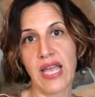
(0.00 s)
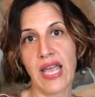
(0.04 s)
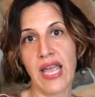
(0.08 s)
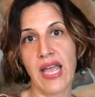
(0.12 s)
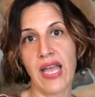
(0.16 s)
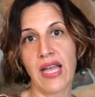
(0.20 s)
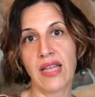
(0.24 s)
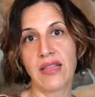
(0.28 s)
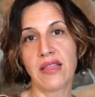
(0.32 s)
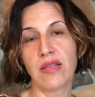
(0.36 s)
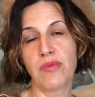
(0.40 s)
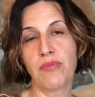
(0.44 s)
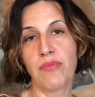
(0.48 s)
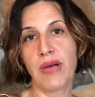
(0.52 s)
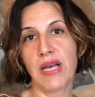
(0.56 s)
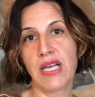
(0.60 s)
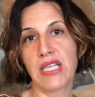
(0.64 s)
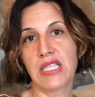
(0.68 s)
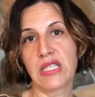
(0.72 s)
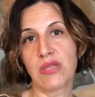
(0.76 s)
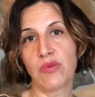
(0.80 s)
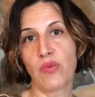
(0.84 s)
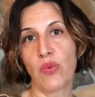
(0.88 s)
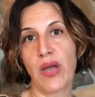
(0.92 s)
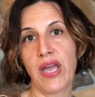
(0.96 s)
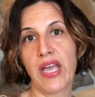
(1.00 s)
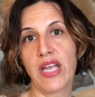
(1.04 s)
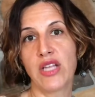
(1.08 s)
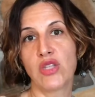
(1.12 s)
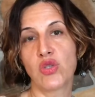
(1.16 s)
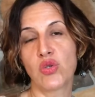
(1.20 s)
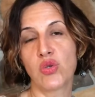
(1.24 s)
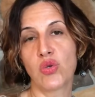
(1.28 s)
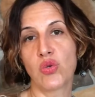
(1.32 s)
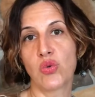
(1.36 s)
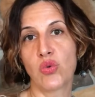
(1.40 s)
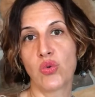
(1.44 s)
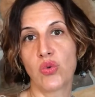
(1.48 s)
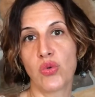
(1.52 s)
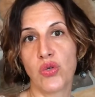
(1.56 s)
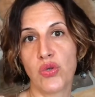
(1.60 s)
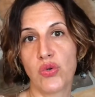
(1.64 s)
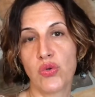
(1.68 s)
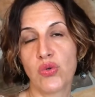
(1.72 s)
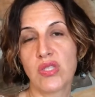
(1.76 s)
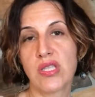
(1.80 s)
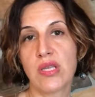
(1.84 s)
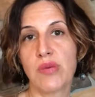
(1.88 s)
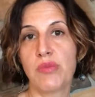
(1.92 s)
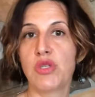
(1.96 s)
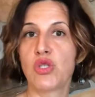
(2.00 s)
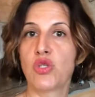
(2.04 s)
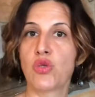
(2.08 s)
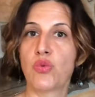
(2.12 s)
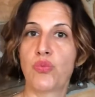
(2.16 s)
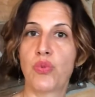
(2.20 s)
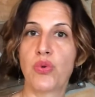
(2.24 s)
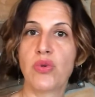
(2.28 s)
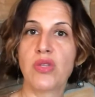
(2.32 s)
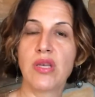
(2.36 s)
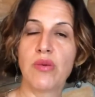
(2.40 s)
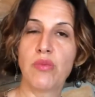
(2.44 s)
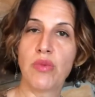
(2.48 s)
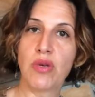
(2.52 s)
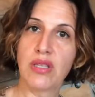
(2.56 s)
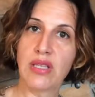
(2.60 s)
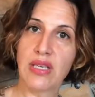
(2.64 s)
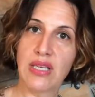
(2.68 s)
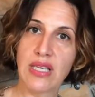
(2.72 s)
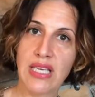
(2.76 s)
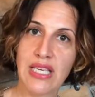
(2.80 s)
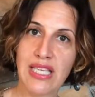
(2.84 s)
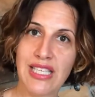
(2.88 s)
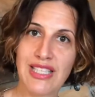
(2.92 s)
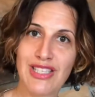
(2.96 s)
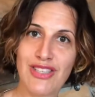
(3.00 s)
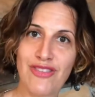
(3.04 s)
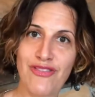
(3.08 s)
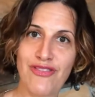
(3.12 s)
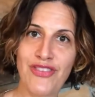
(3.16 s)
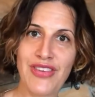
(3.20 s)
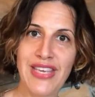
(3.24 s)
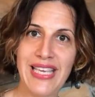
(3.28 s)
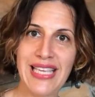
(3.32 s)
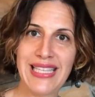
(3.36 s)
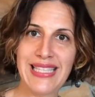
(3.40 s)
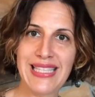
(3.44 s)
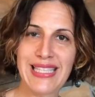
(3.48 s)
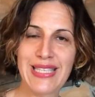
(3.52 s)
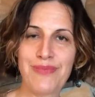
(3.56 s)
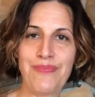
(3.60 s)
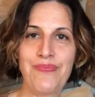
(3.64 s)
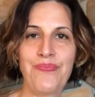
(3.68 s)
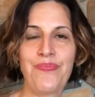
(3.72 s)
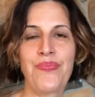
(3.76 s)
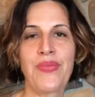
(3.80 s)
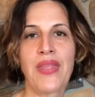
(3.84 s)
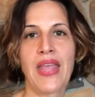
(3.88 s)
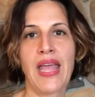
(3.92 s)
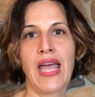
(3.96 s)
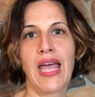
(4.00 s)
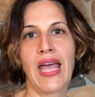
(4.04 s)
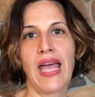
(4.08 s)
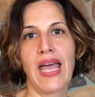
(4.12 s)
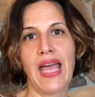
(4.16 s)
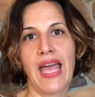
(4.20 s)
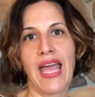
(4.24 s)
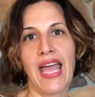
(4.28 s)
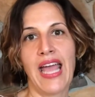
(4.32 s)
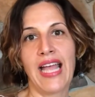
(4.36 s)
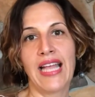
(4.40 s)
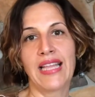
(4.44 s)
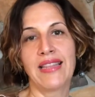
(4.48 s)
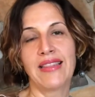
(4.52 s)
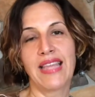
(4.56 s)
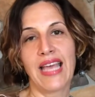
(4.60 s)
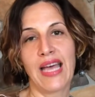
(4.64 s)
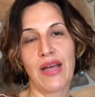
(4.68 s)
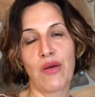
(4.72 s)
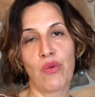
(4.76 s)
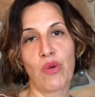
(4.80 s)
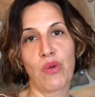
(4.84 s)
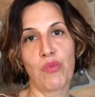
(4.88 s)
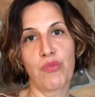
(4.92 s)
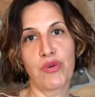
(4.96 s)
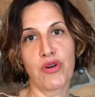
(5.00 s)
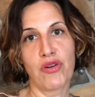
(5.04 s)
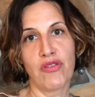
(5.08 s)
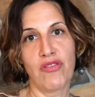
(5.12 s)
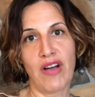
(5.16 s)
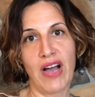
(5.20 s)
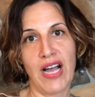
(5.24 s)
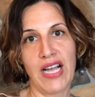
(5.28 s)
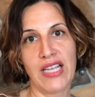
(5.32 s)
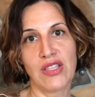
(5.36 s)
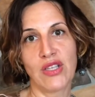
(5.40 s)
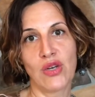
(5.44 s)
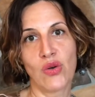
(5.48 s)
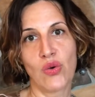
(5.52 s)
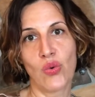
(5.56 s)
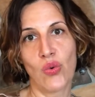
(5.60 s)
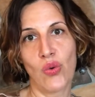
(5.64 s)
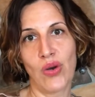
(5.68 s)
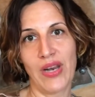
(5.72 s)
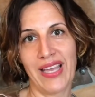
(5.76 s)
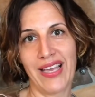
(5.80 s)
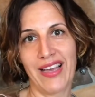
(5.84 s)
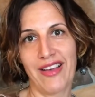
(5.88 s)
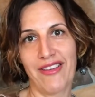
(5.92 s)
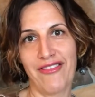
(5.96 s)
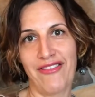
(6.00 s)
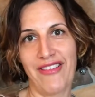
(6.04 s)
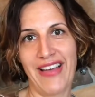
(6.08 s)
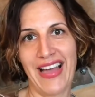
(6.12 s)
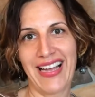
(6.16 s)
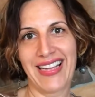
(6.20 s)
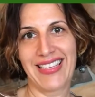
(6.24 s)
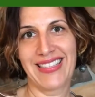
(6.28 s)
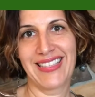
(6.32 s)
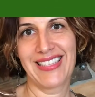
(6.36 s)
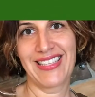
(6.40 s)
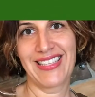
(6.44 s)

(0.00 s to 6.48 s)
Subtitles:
and the best way to use them is to put them on the kids' feet, and that will provide the cooling effect.